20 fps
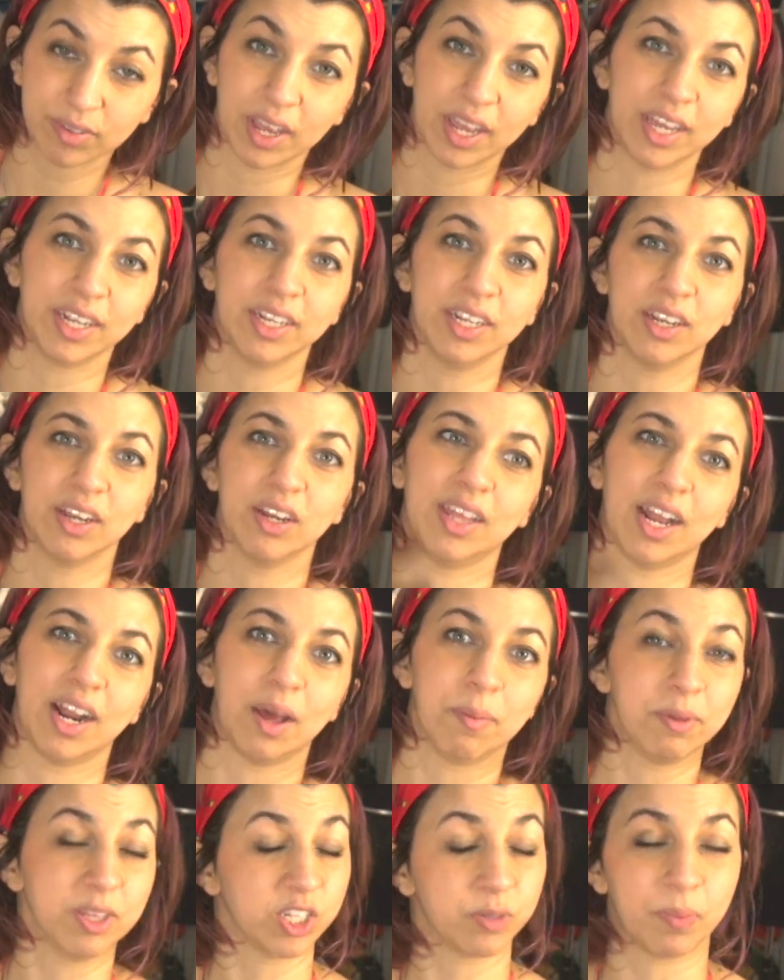and that
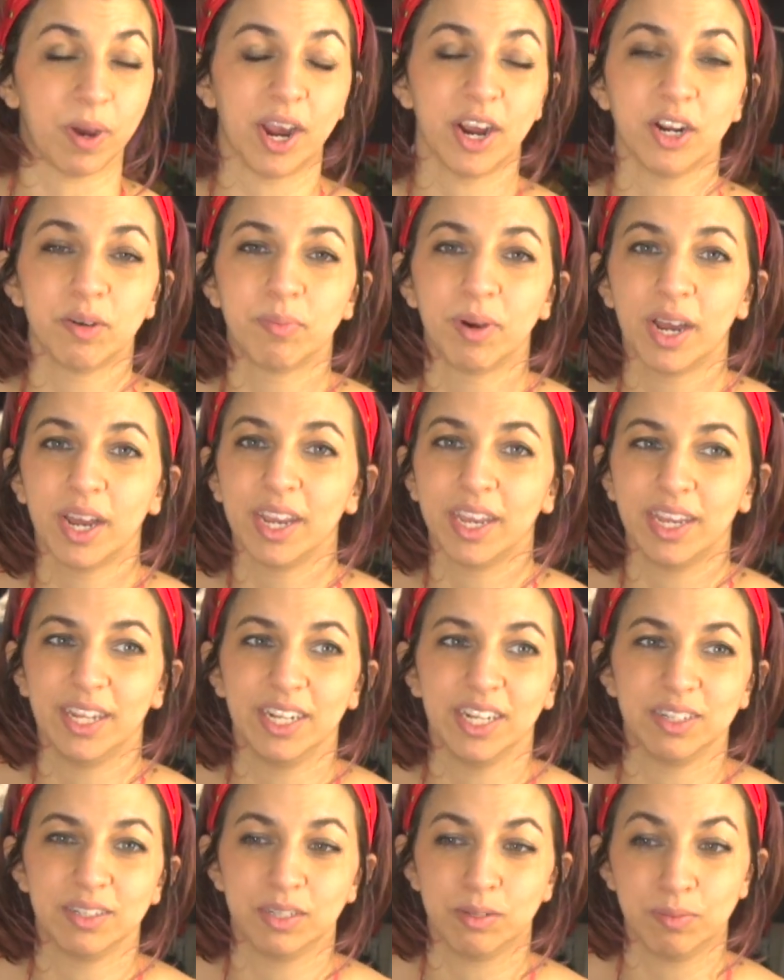I'm inspired by, and
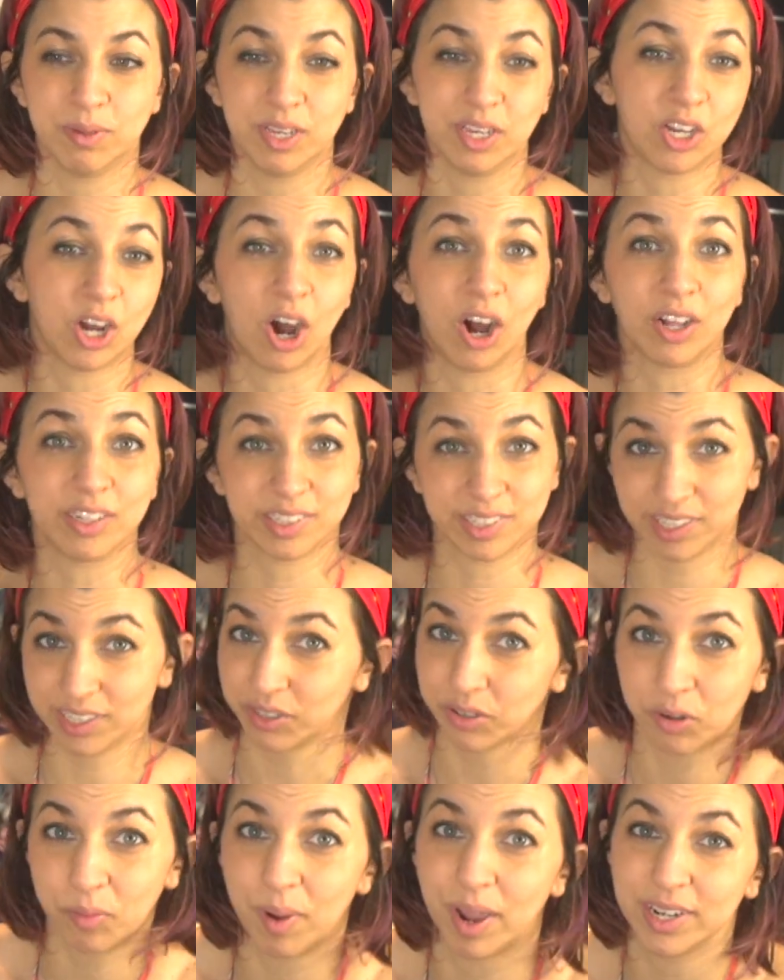it to be
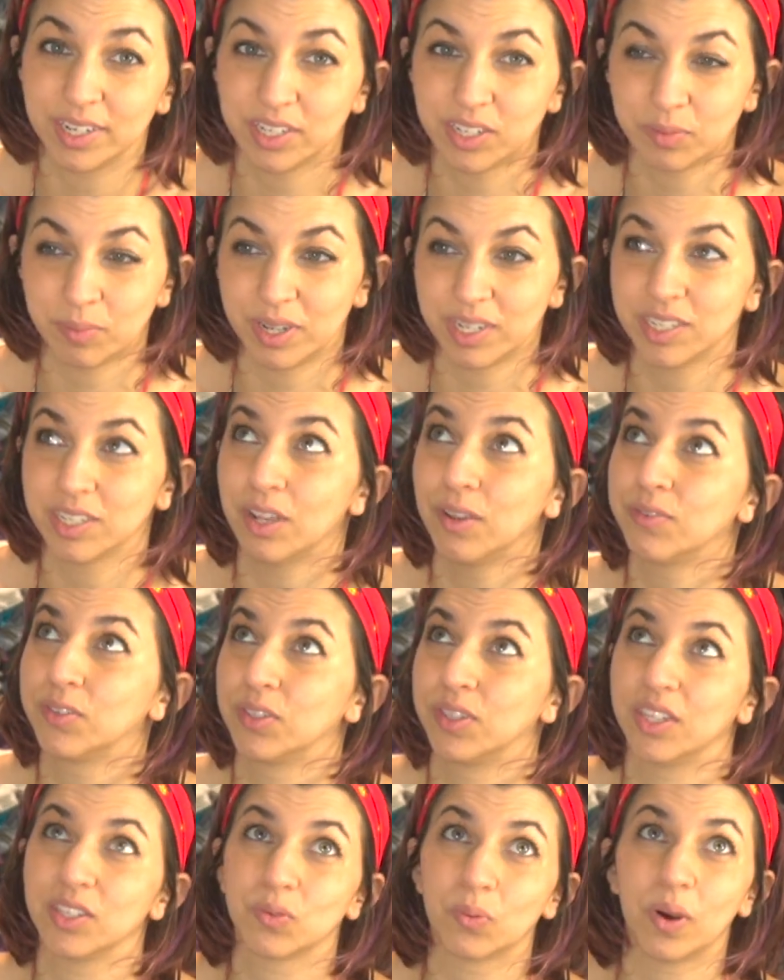constantly reminded to myself.
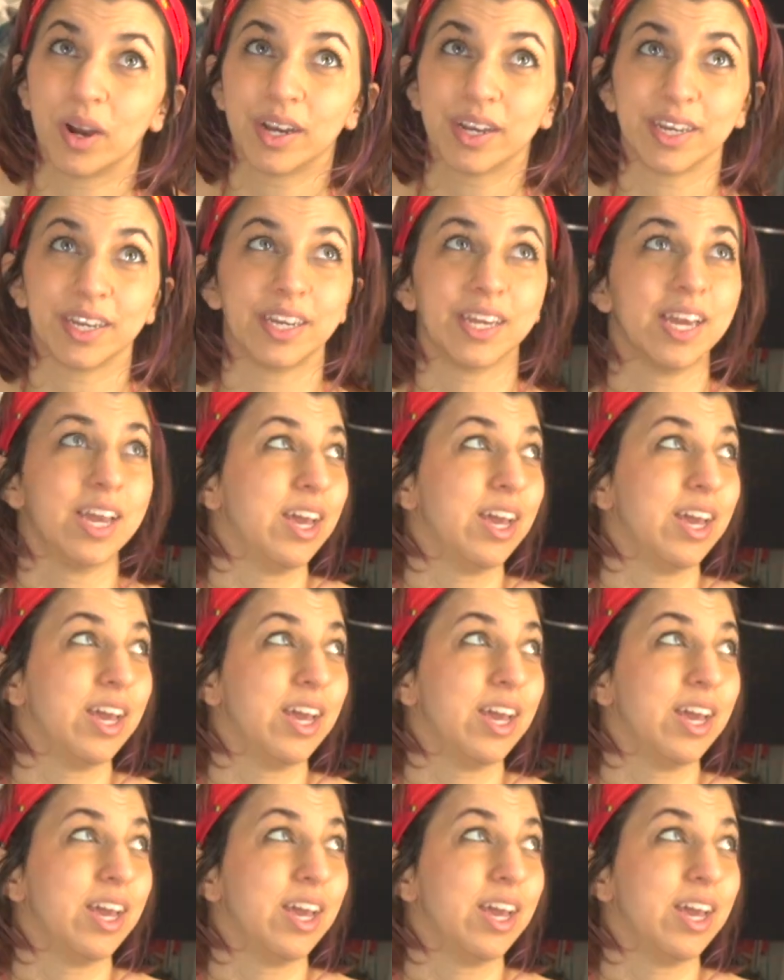So that's why